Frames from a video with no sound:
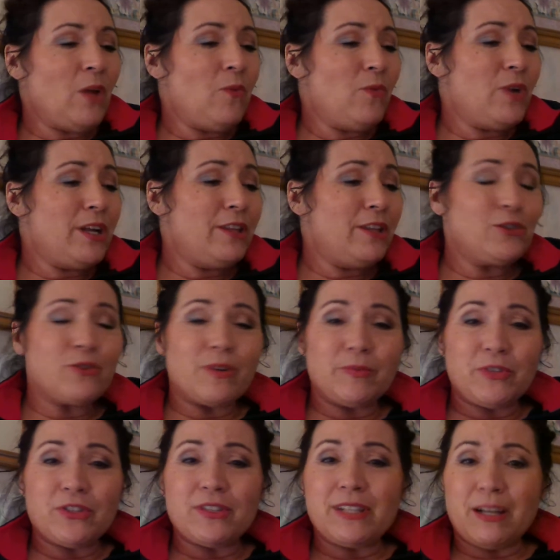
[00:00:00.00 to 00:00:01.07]
One of the
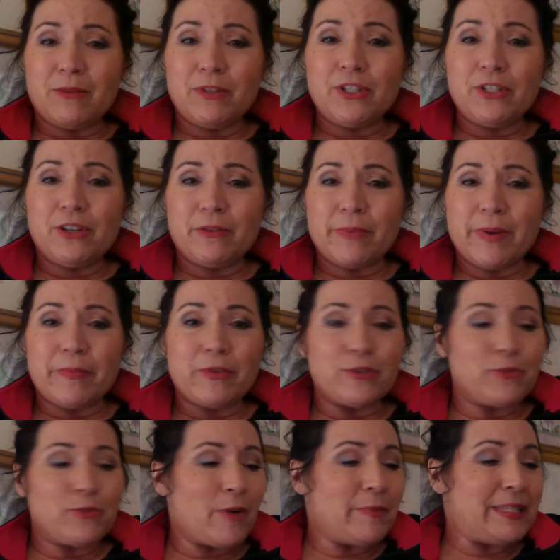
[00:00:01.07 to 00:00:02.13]
scriptures that I want you to remember
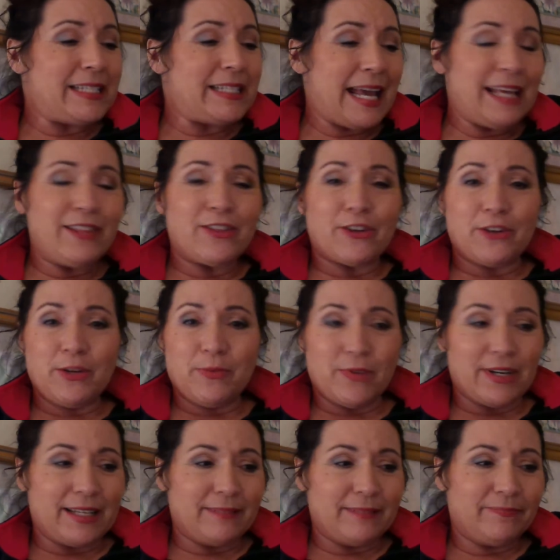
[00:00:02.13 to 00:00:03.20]
is Romans
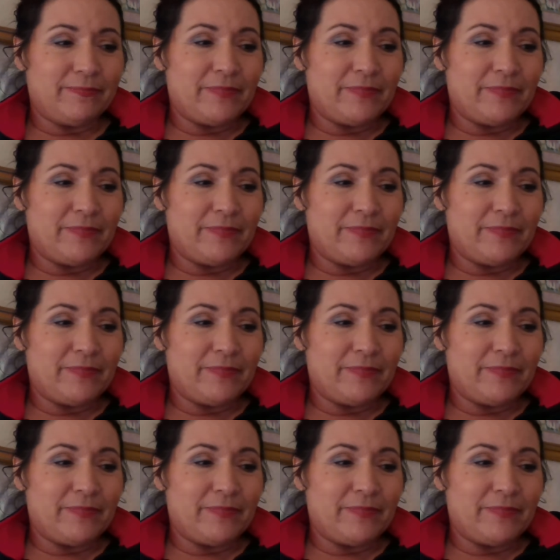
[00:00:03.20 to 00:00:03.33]
8:31.